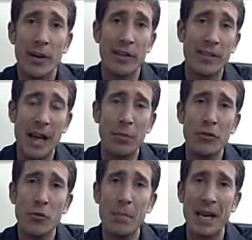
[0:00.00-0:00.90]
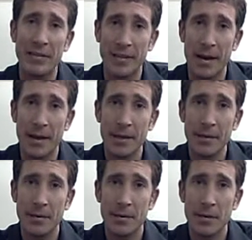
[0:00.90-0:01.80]
establish a baseline,
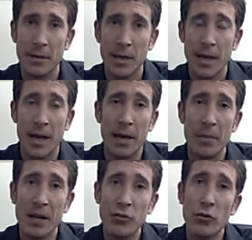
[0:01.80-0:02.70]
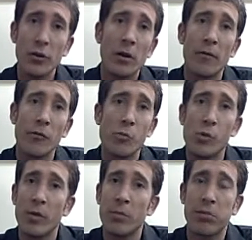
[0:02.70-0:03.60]
and to make sure you're comfortable
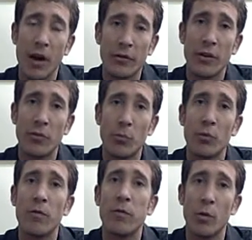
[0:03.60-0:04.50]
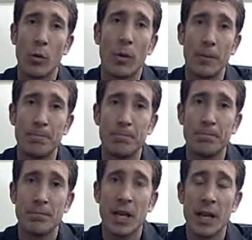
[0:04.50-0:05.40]
with the process moving forward.
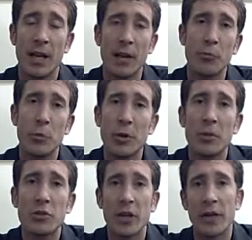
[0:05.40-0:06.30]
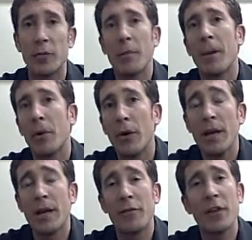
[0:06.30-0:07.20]
And that's pretty much it. And remember,
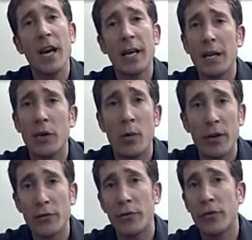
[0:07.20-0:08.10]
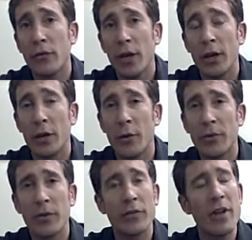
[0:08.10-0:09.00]
if you got any questions,
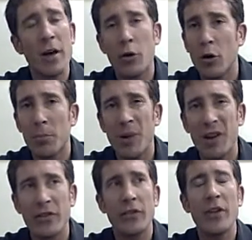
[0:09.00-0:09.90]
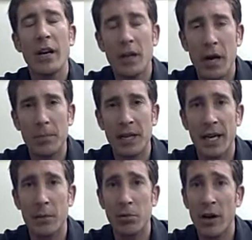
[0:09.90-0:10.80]
it's not a hard process, not a
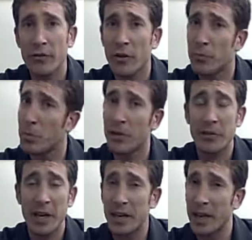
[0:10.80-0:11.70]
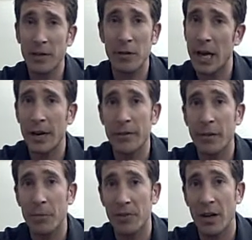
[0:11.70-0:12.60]
complicated process, but it's got a heck of a lot of
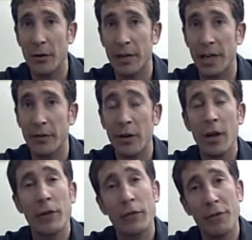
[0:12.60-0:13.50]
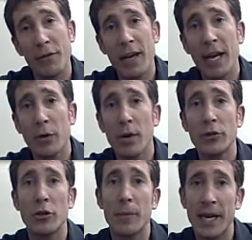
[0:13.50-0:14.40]
steps nowadays. So if you've got a
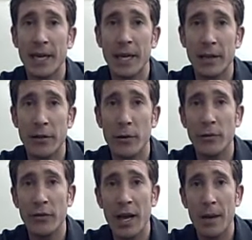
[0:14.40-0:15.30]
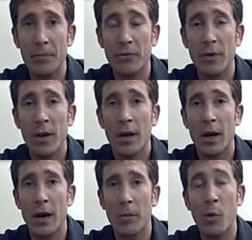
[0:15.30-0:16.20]
question about any of those steps,
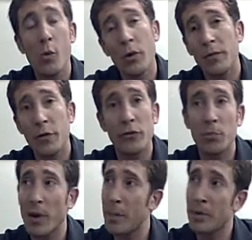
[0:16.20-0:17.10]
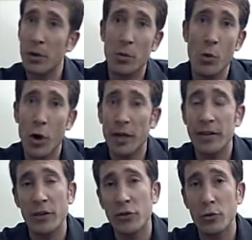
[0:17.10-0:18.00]
or if there's a property on the market
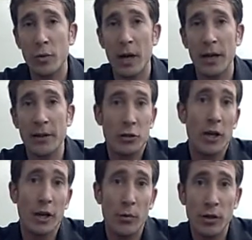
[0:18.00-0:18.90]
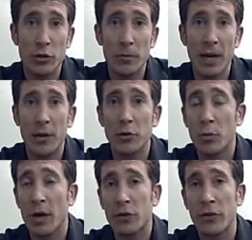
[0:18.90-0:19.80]
that you got a question about and you're
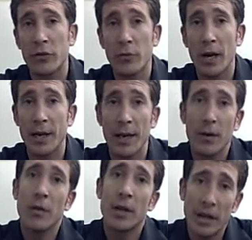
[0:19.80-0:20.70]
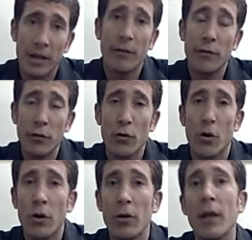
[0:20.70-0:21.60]
watching this right now, give us a
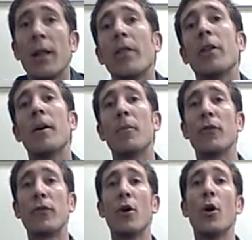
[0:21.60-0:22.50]
call. The number's